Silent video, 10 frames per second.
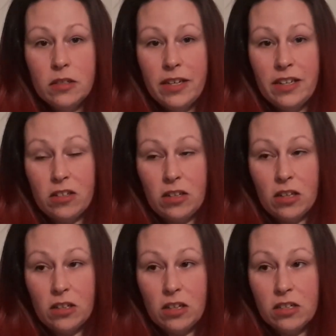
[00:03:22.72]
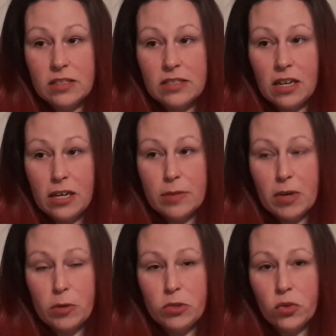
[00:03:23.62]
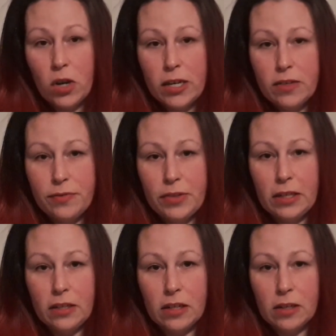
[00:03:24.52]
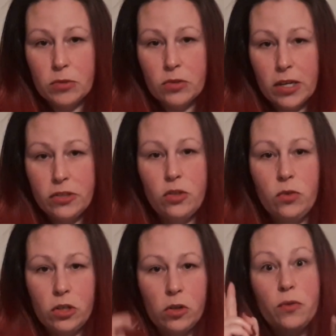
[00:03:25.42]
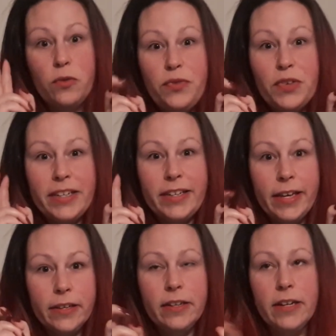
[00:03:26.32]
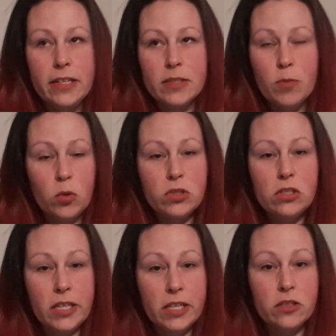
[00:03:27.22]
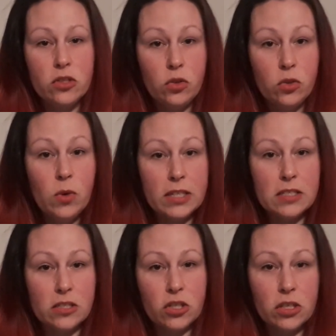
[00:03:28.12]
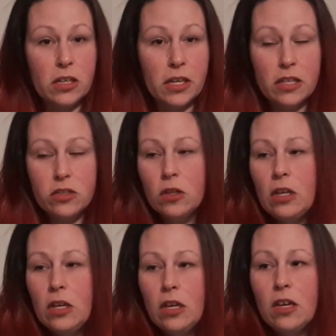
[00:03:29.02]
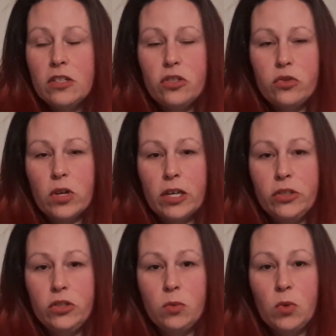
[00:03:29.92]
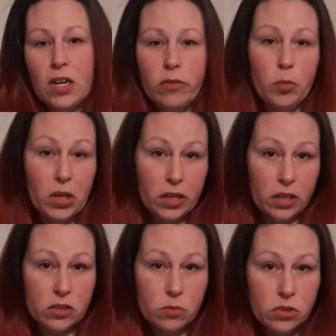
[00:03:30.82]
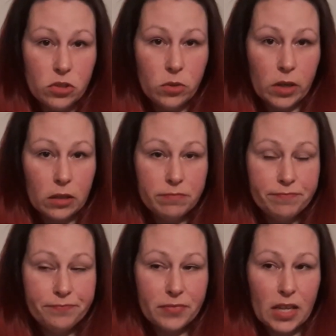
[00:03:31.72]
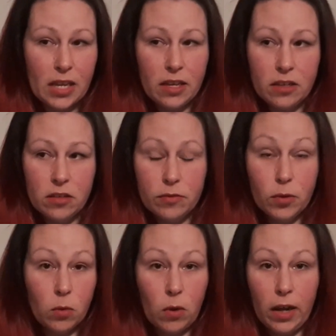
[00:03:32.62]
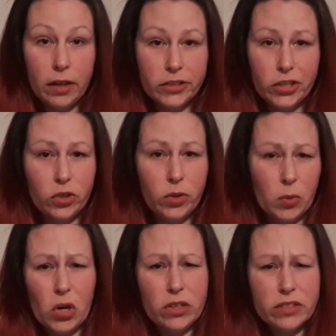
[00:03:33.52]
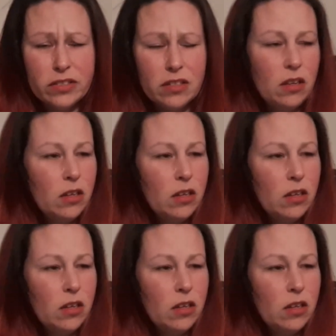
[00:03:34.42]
And a lot of the time, I would try to fit in. I would try to, fit in, as most kids do at such a young age, to try and do what everybody else was doing. And for a while, it works.